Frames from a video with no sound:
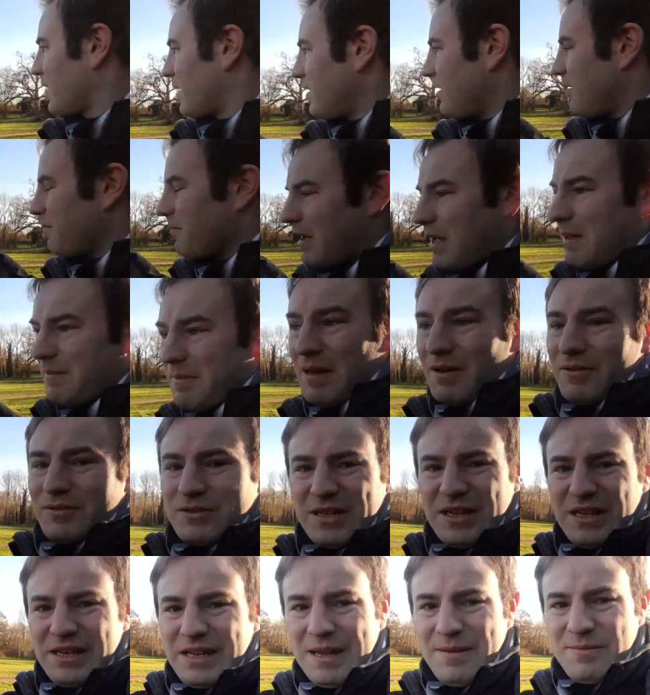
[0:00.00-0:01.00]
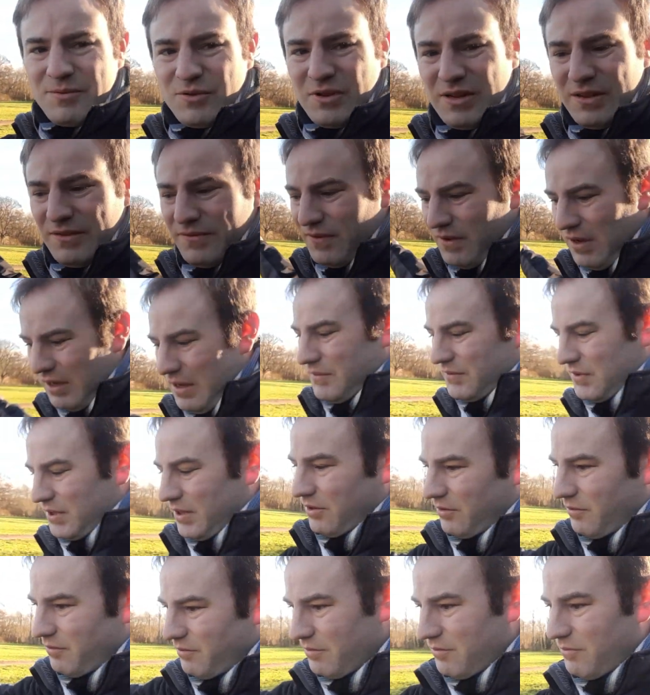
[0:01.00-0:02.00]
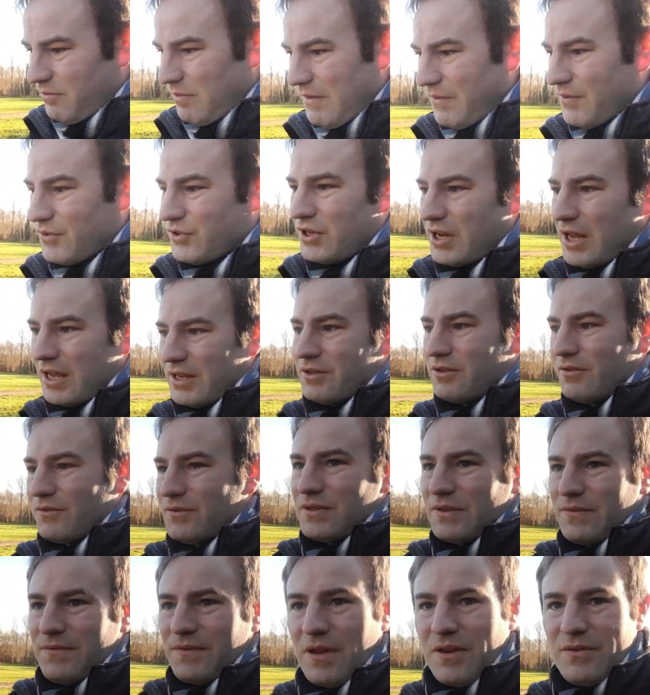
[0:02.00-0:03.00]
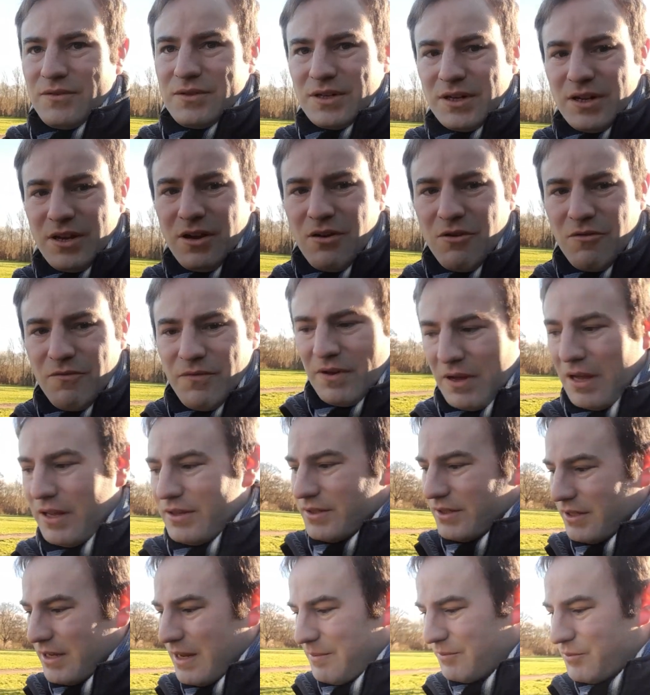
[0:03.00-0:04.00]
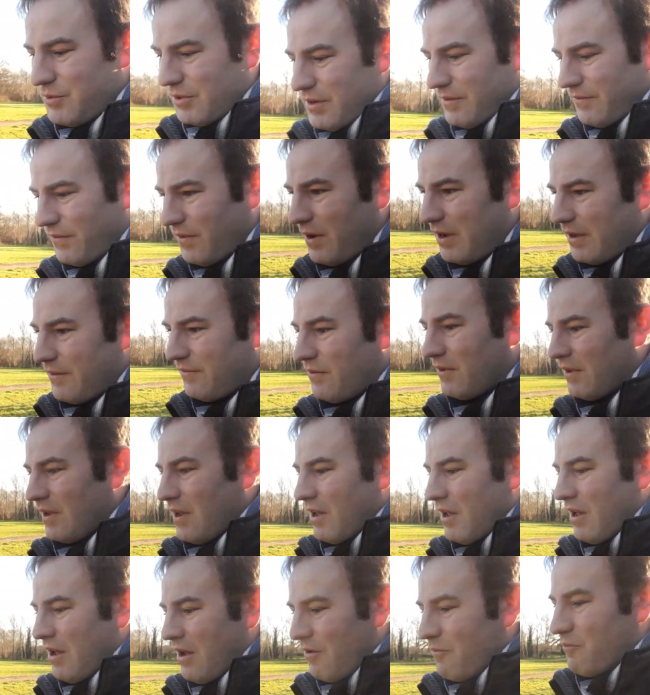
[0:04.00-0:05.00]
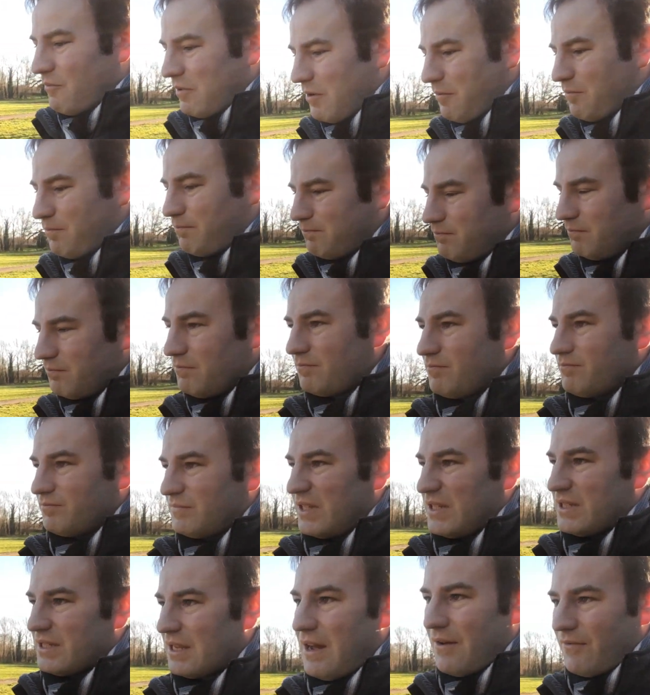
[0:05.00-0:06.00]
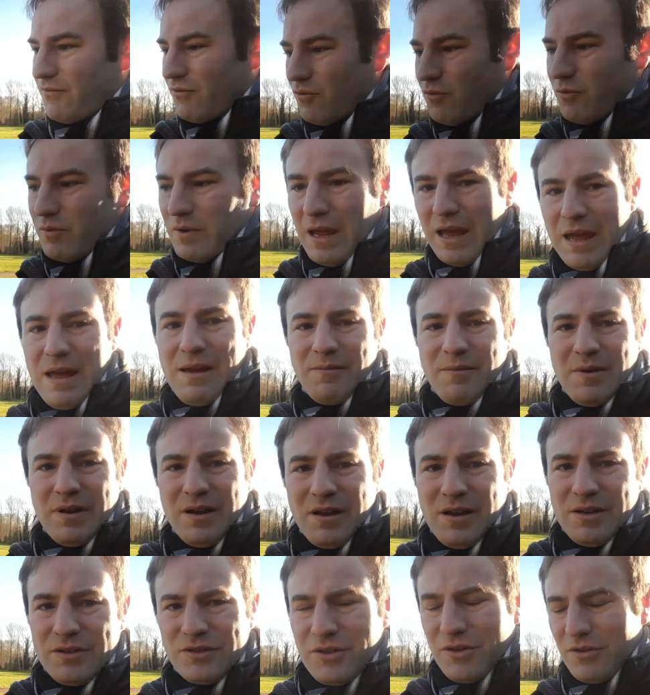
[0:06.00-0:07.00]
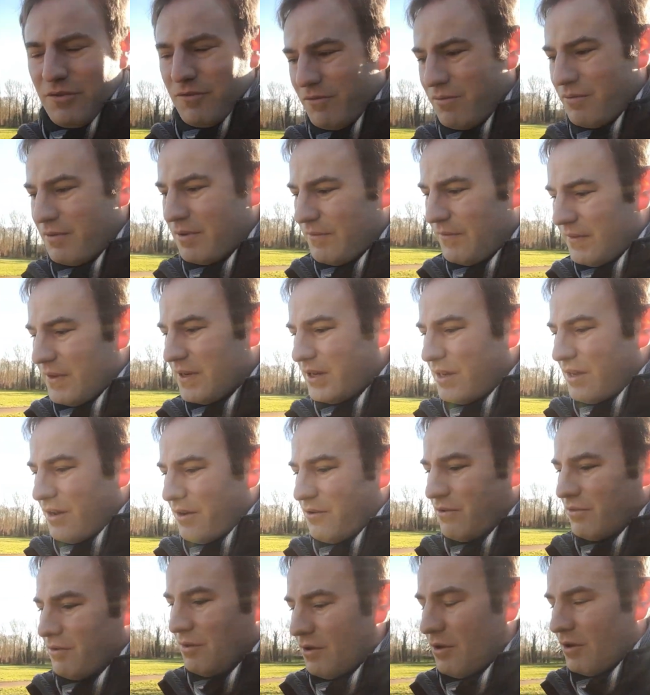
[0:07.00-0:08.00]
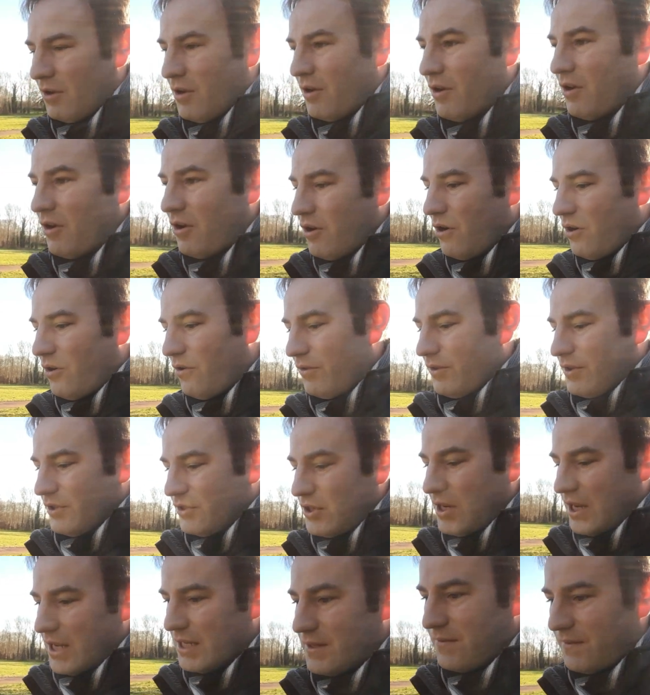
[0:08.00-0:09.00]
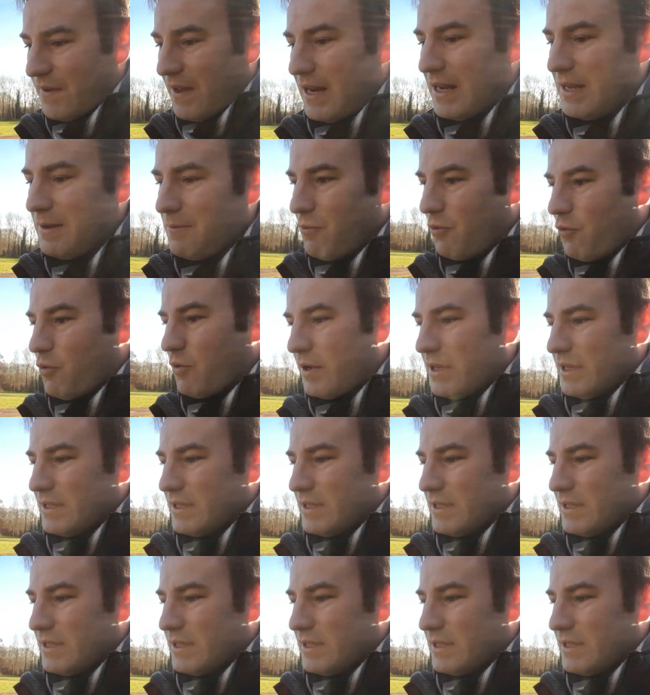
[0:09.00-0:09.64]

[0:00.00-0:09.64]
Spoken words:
You may be able to hear the M25. So the River Chess obviously flows in a culvert under the M25. We'll discover all that when I do a video on the Chess Valley walk.